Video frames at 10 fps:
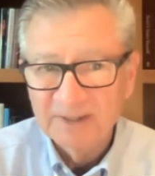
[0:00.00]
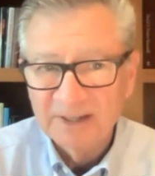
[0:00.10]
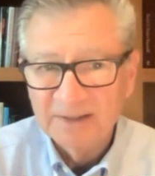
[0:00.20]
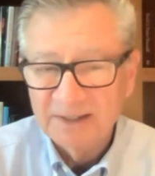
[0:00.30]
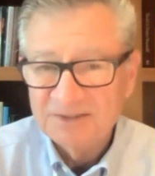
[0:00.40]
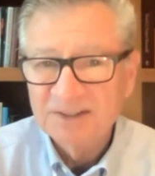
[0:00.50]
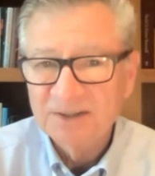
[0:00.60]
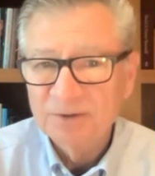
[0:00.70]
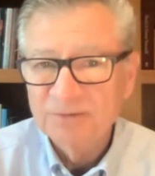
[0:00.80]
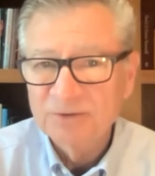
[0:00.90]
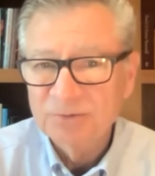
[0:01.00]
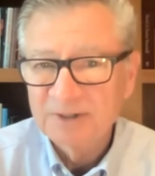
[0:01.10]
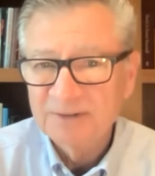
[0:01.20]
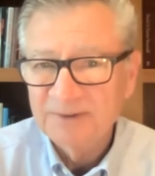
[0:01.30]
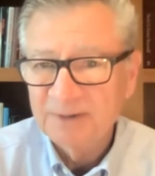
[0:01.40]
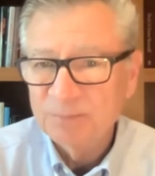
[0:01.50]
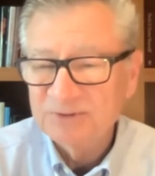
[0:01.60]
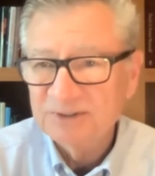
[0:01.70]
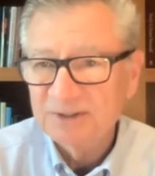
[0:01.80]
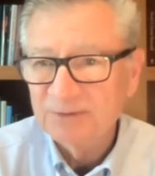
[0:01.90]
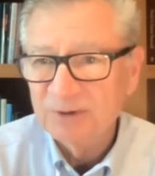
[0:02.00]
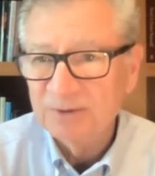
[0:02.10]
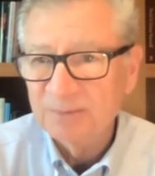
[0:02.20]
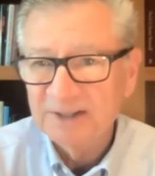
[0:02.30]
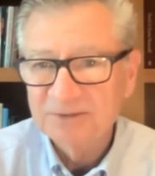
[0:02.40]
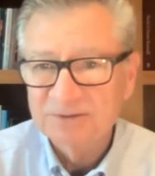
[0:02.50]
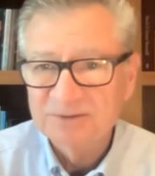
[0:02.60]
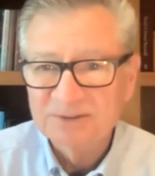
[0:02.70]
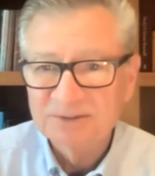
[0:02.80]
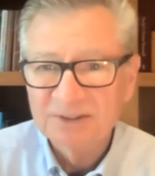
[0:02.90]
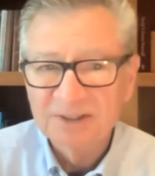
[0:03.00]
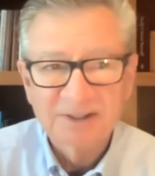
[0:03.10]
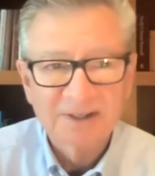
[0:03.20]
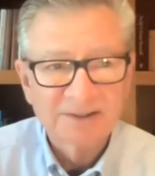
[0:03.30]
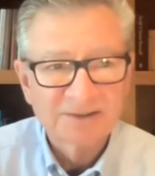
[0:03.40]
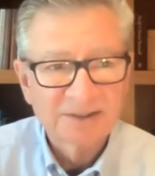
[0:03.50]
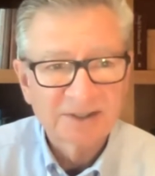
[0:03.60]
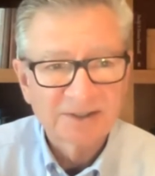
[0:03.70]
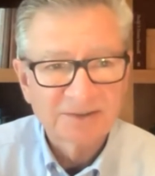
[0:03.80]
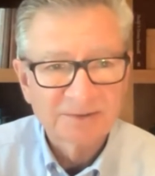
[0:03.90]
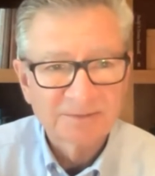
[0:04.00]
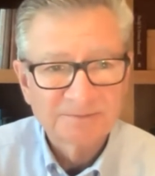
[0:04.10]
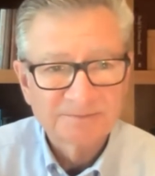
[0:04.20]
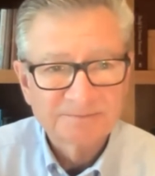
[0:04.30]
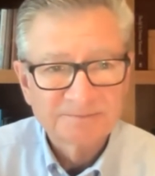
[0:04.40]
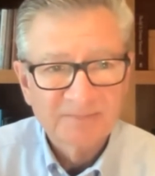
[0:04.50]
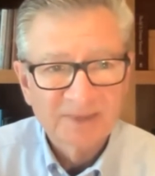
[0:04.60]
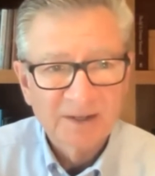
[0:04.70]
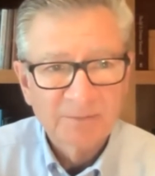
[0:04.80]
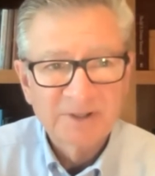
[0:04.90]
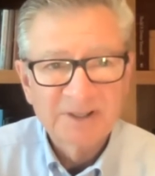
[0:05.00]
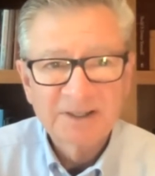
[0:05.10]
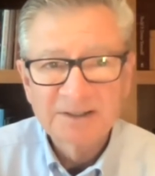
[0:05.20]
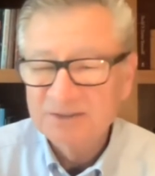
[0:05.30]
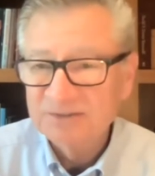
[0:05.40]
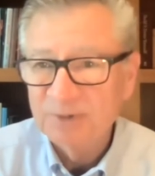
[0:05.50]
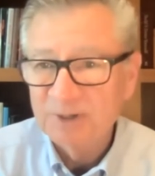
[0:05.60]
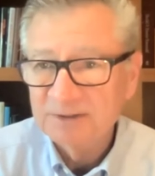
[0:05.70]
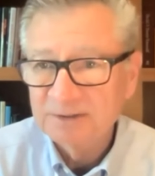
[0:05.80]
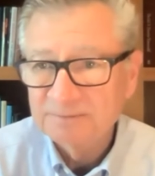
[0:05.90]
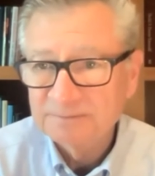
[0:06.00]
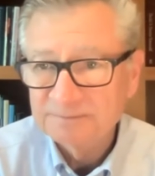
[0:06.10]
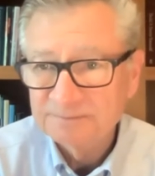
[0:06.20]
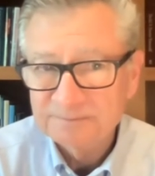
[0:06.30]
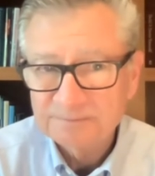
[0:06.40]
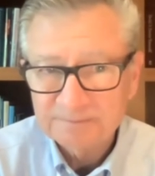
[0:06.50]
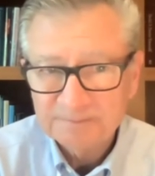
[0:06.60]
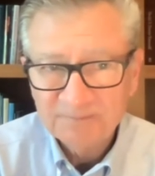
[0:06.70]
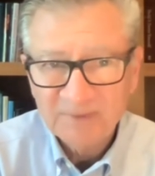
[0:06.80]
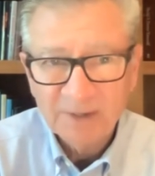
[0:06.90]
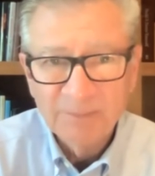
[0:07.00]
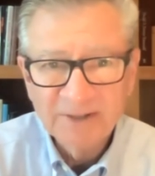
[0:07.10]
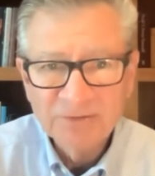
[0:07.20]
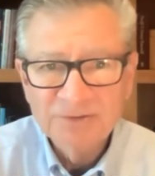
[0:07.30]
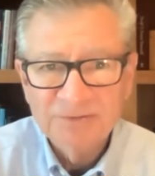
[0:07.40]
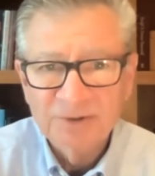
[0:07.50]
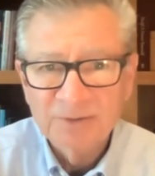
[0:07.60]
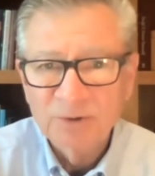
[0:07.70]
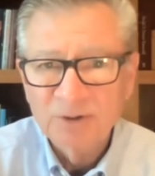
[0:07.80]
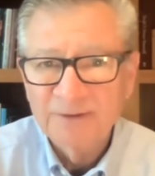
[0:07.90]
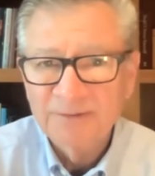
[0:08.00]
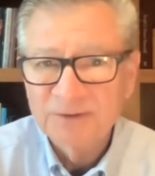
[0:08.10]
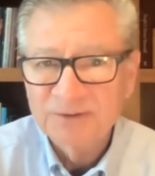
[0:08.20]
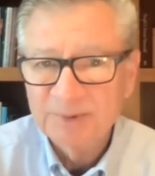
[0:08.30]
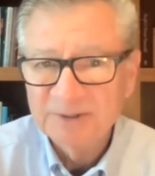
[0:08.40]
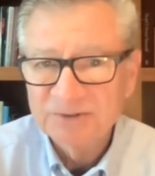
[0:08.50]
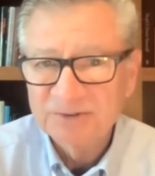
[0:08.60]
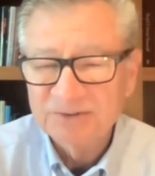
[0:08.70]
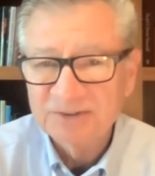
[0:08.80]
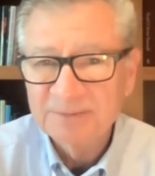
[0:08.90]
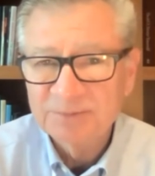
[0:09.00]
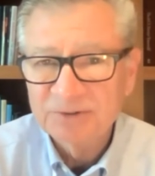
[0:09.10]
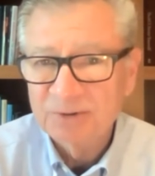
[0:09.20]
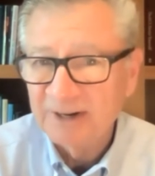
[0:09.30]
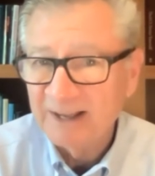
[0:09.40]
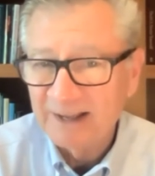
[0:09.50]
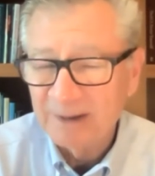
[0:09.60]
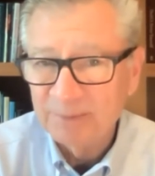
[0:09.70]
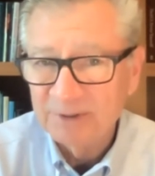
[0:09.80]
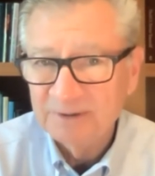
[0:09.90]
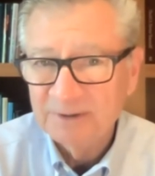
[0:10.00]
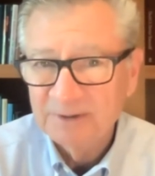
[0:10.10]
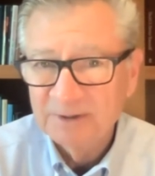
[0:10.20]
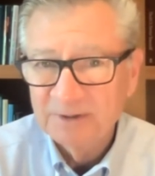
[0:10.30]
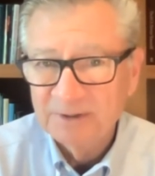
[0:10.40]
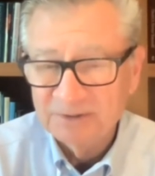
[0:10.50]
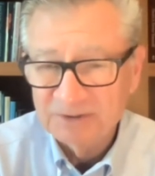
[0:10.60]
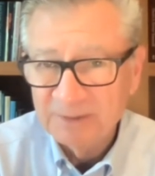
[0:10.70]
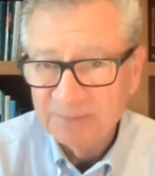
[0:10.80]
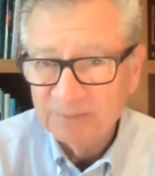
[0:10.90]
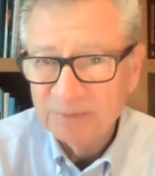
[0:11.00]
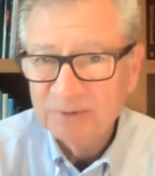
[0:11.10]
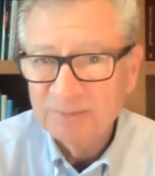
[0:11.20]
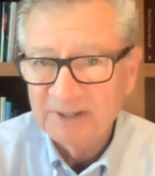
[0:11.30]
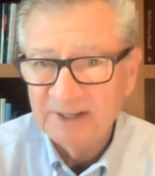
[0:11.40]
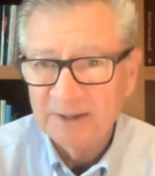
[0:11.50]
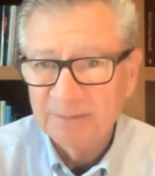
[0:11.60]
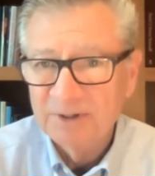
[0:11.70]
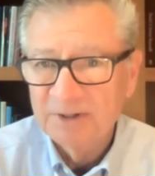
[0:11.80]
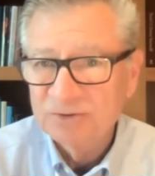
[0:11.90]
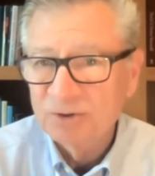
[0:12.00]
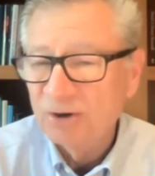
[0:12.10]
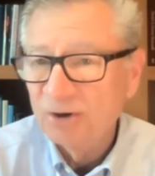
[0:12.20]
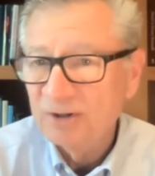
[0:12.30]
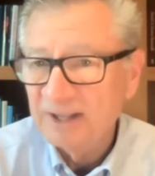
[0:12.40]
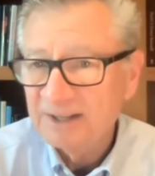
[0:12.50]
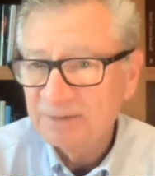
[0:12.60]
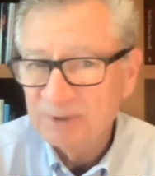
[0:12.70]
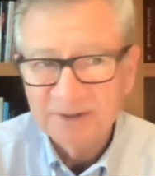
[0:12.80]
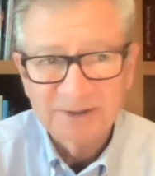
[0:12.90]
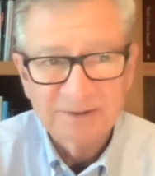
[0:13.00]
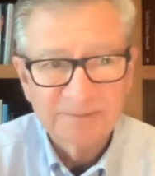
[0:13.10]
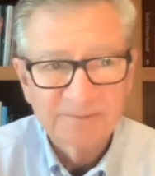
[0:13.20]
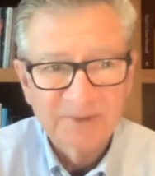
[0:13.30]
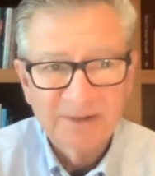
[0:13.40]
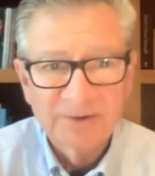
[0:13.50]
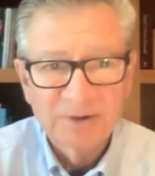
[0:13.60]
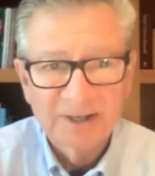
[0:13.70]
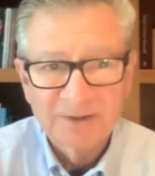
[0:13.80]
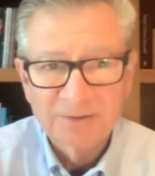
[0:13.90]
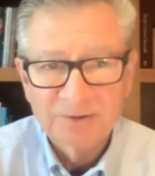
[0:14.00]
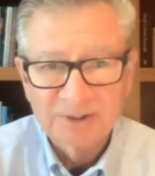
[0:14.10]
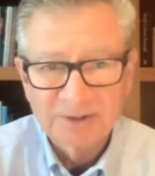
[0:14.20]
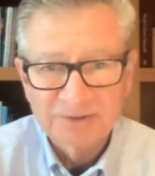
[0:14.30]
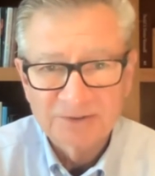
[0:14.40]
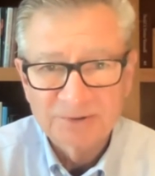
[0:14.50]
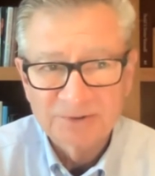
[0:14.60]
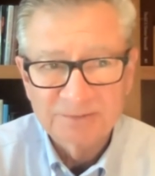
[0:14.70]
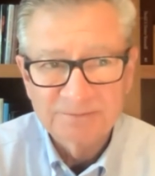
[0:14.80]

And they sell over 25% of all the mattresses in the United States. Beginning this month, Mattress Firm will offer a special SleepScore app, a sleep improvement app, to all 8 million of their annual customers.